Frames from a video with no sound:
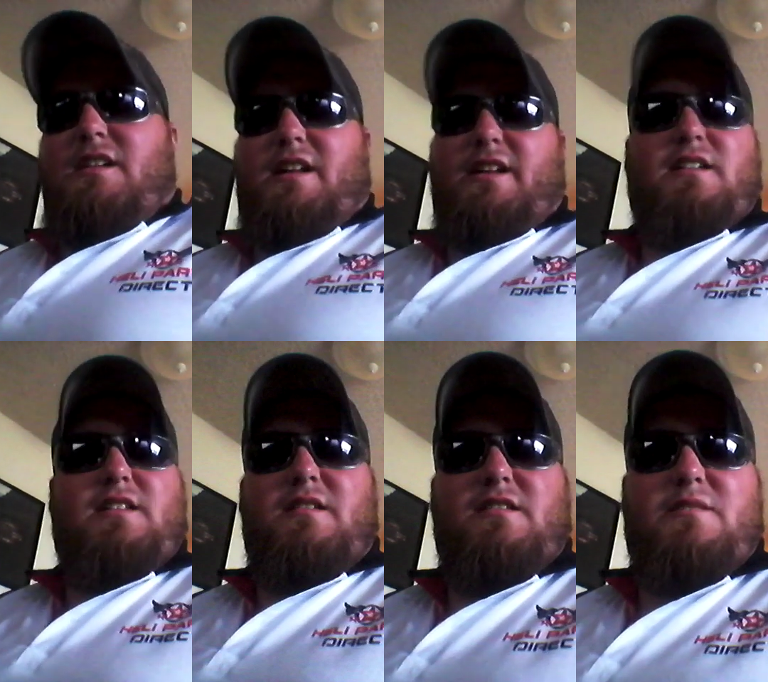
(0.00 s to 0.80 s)
I guess
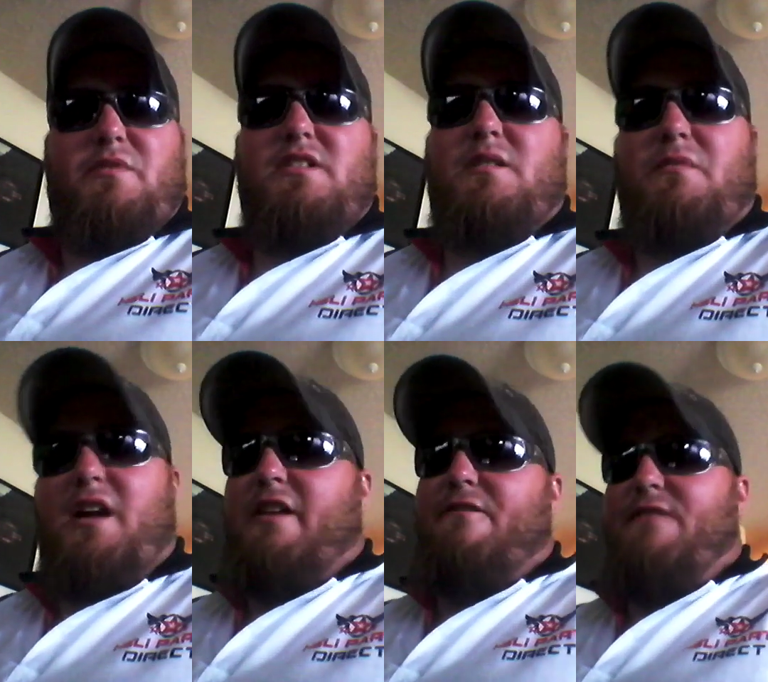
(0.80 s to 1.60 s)
that just means I'm
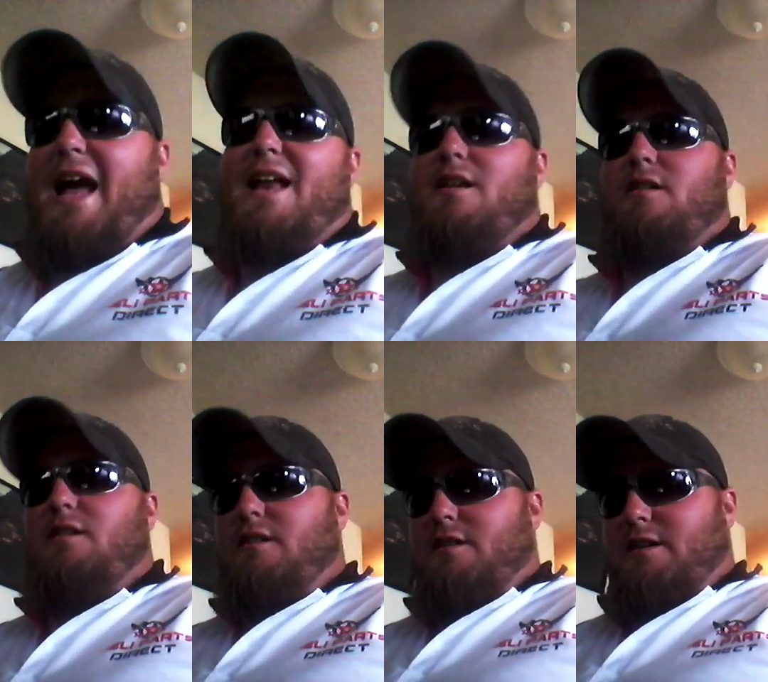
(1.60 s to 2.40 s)
kind of fat.
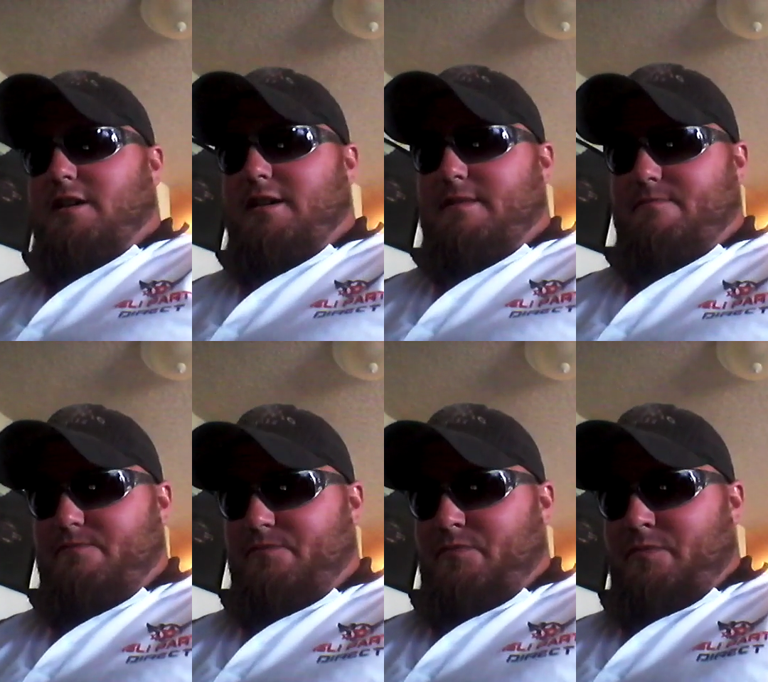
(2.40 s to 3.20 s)
Um,
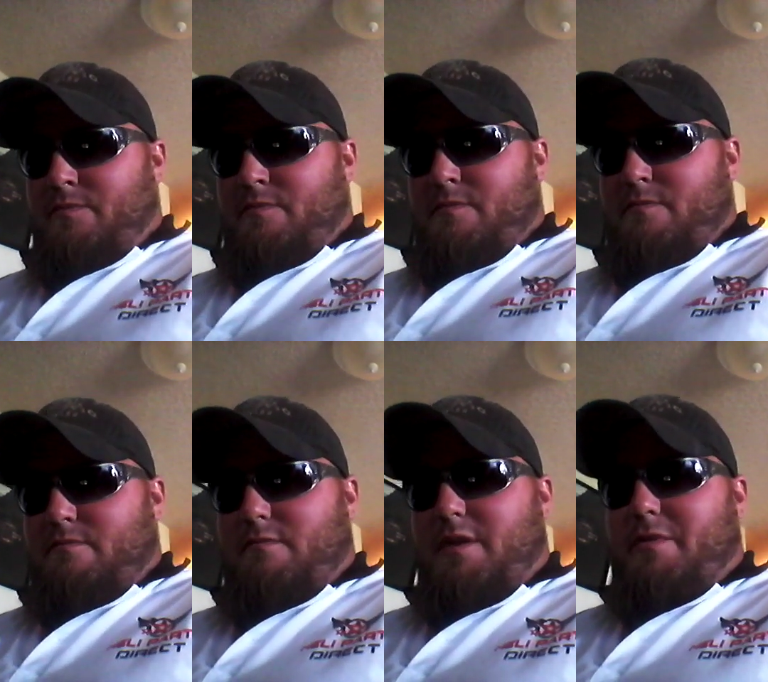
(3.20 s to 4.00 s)

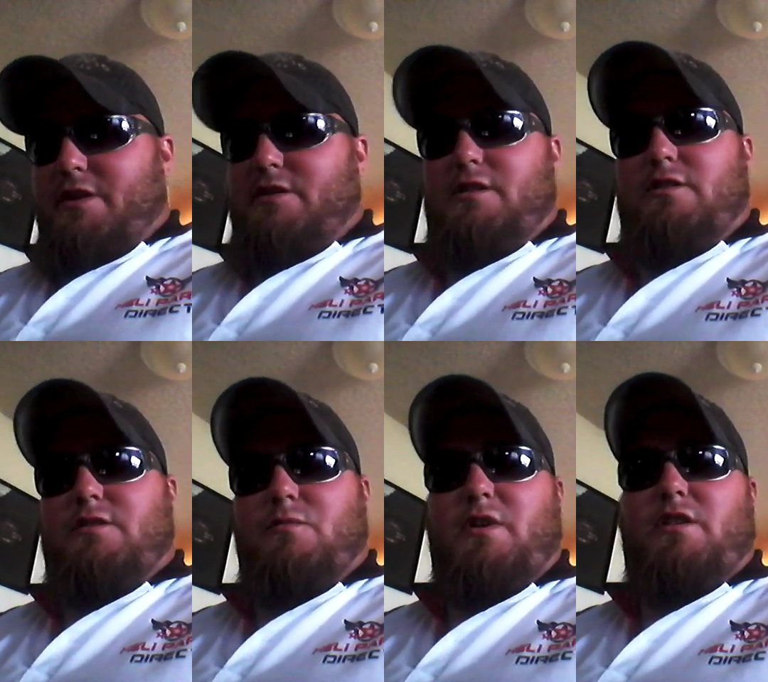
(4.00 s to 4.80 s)
maybe I should lose
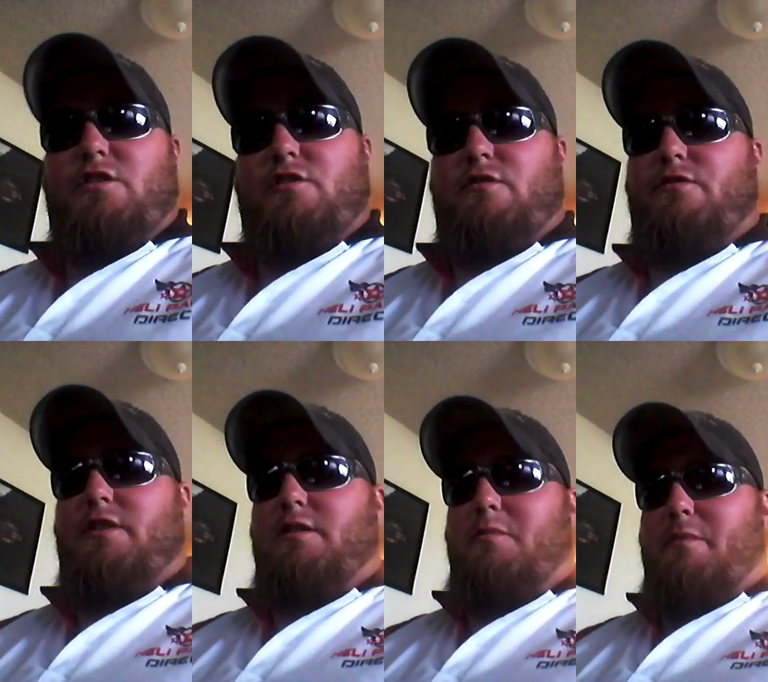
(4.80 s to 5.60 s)
some weight and the shirt will
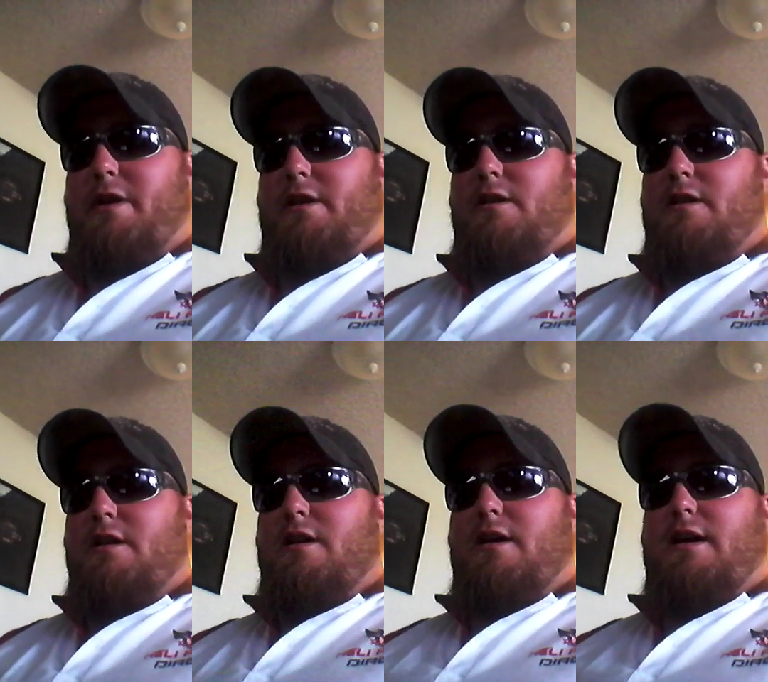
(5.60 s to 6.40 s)
fit a little bit better.
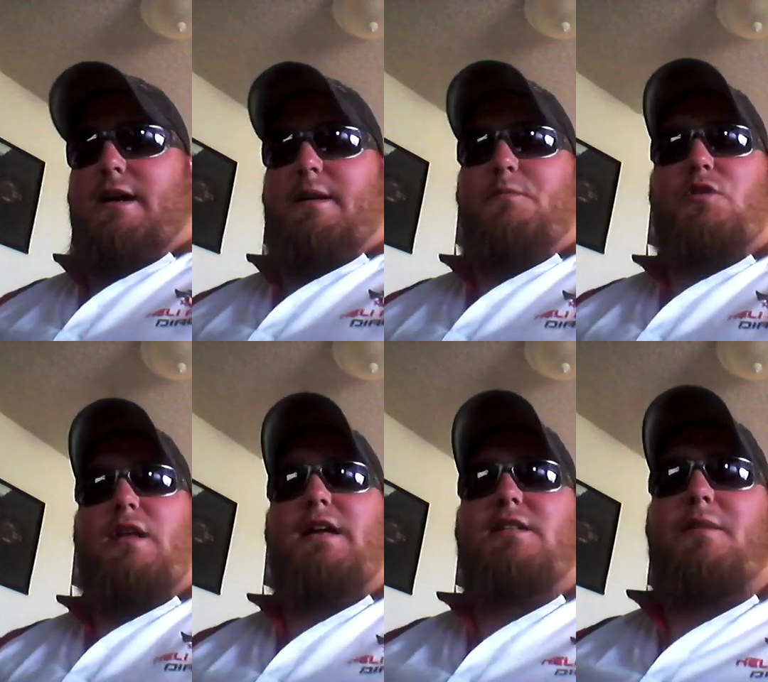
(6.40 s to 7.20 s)
Um, so
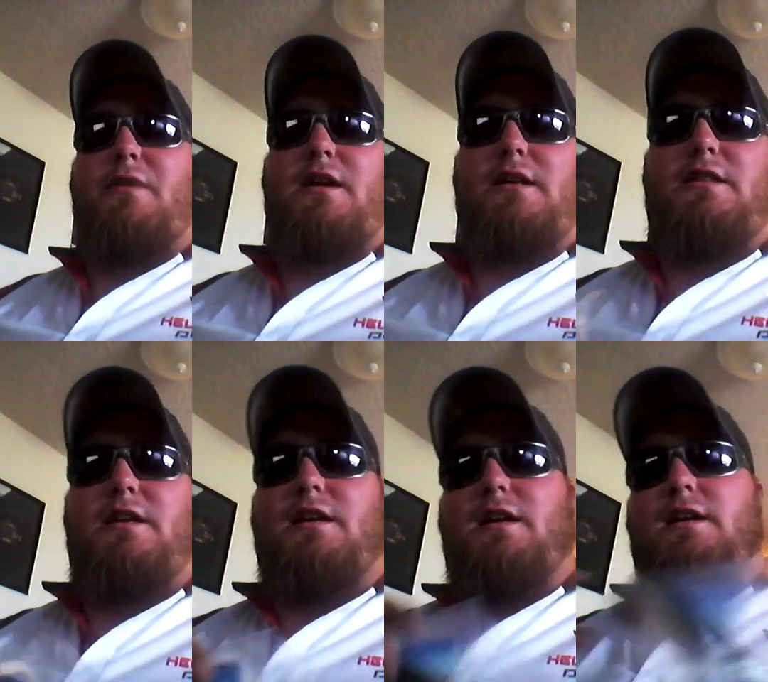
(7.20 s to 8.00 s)
last time I got
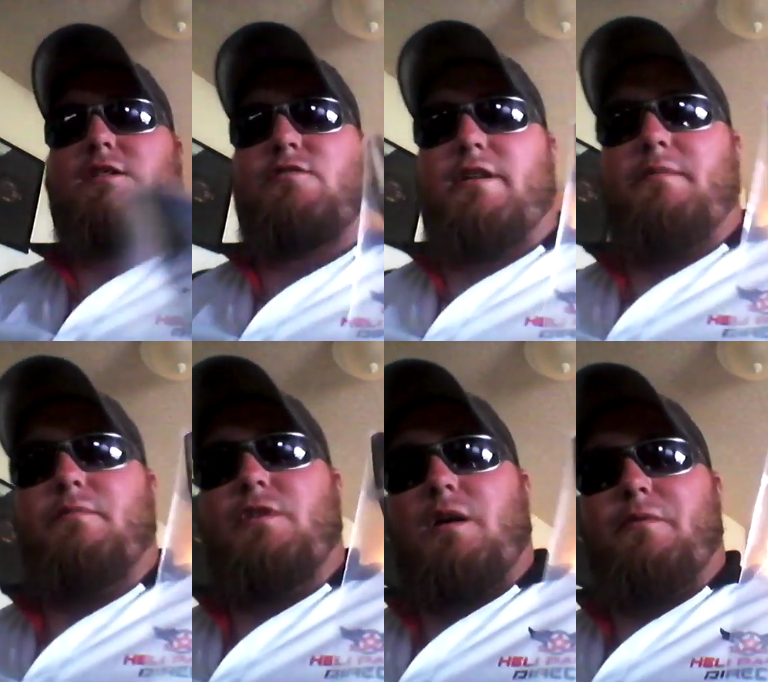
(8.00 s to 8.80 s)
the
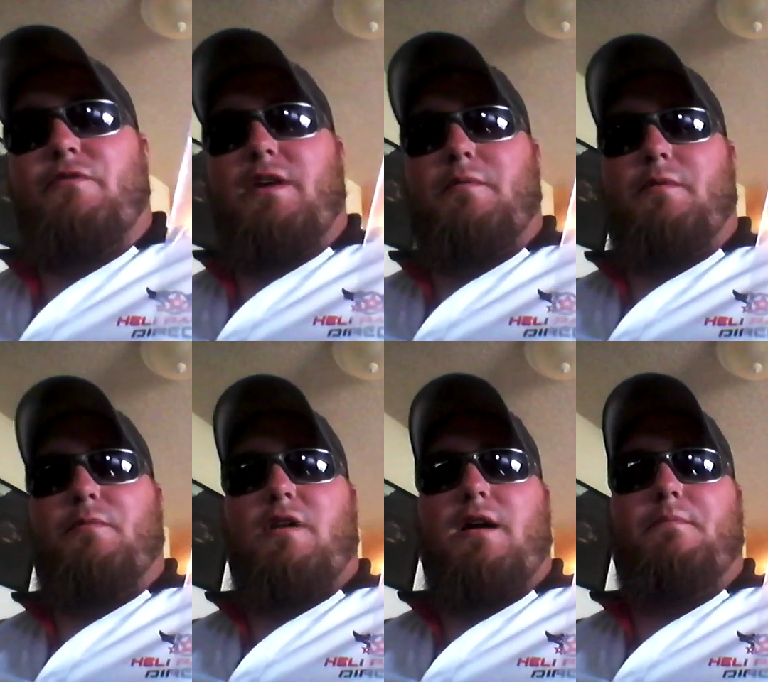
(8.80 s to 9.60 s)
extreme carbon fiber
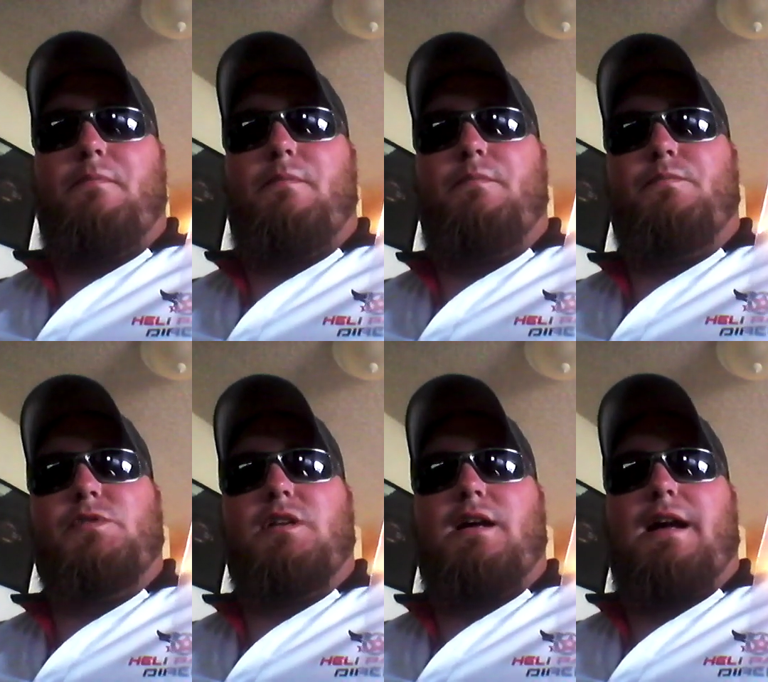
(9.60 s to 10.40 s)
props.
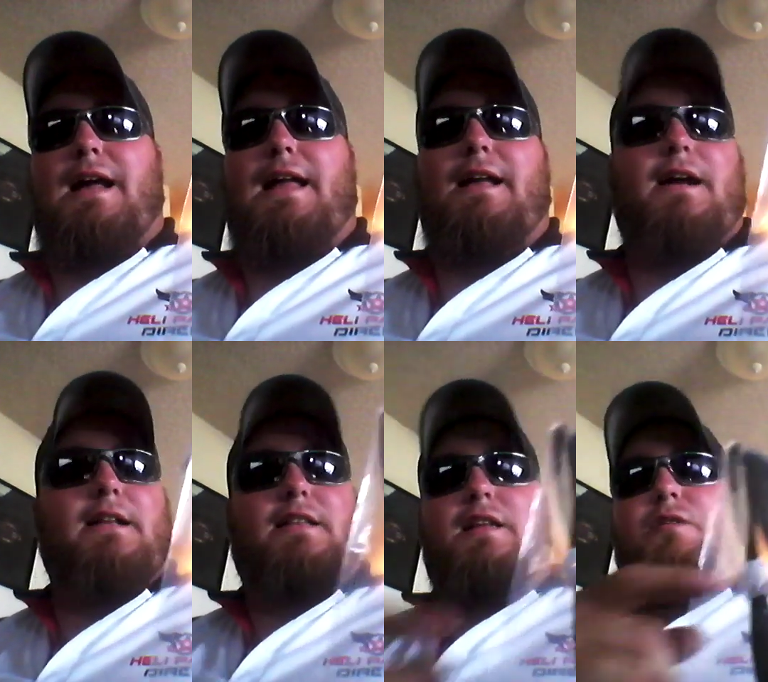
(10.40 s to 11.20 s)
I
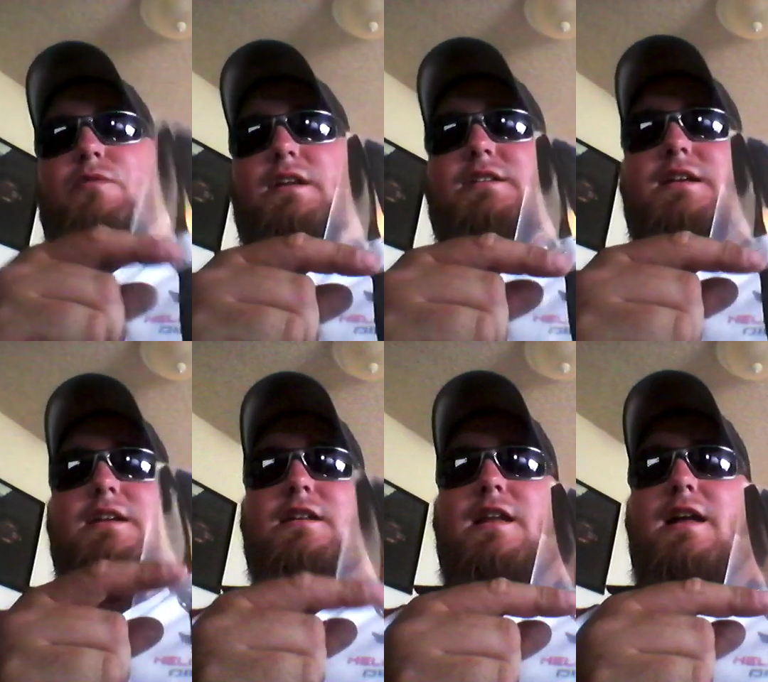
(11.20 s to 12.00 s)
got the red
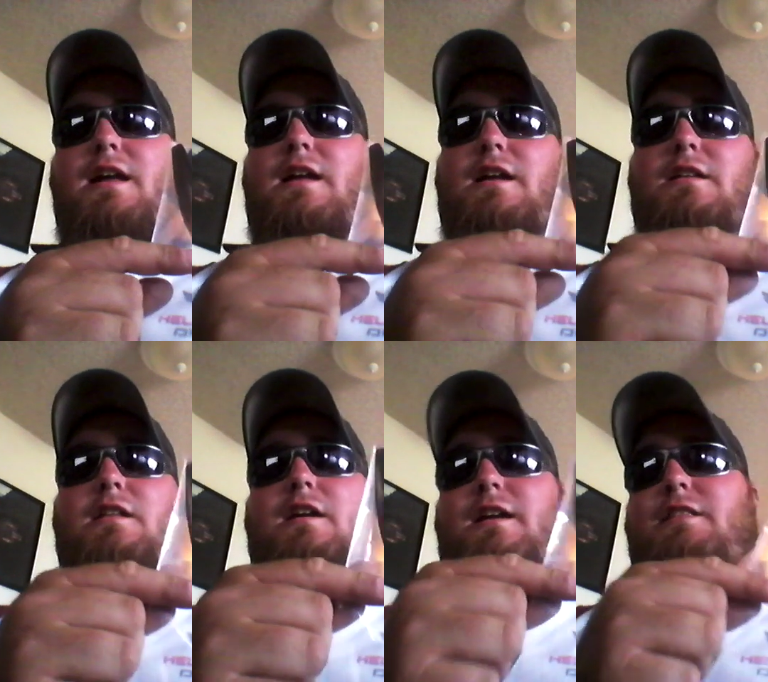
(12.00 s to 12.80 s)
set today. I got
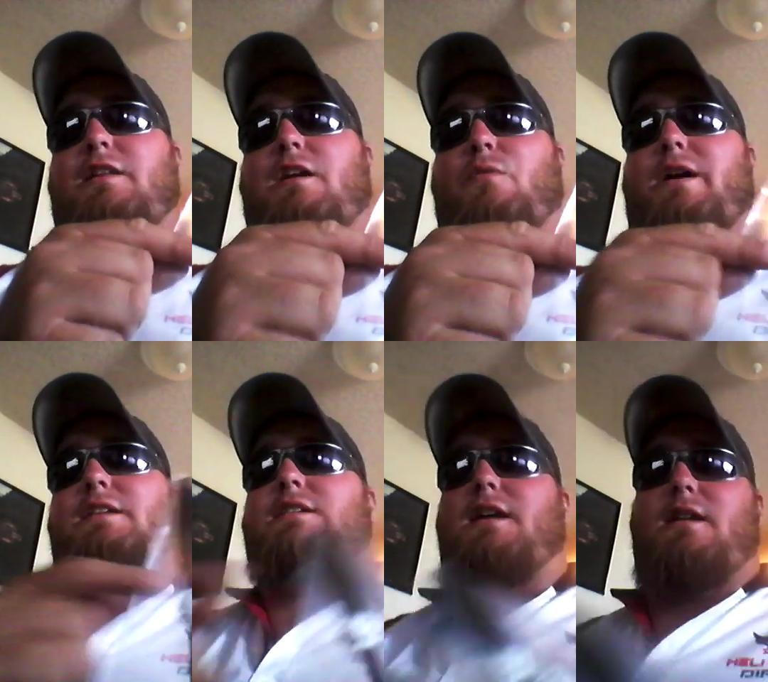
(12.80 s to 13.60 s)
I got the uh, white
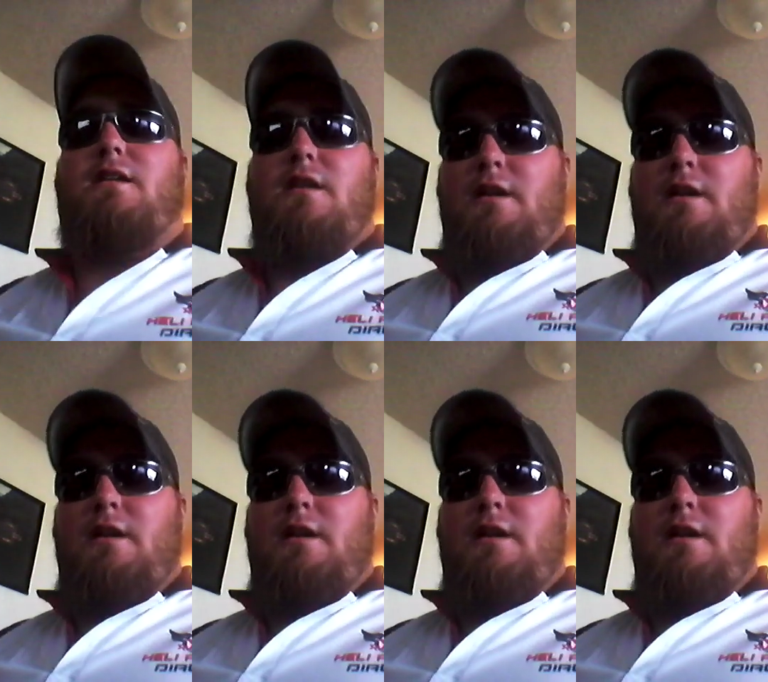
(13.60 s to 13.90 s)
set.